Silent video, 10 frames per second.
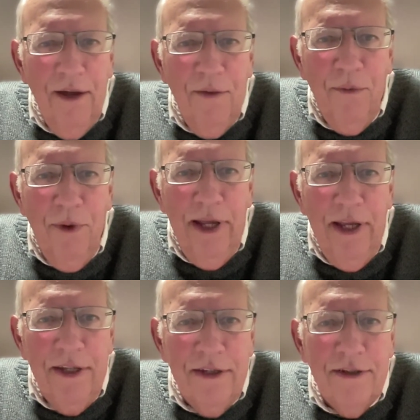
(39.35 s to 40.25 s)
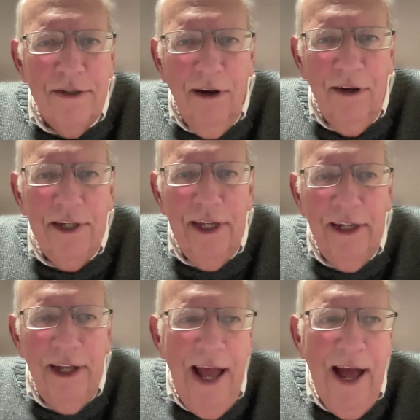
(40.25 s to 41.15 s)
We
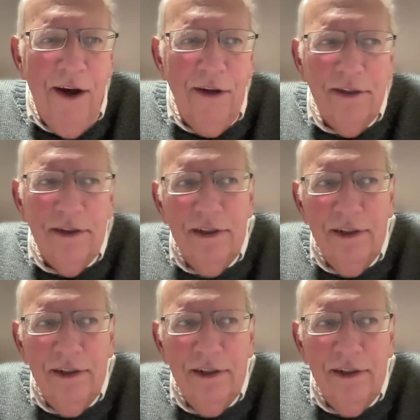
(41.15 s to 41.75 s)
started out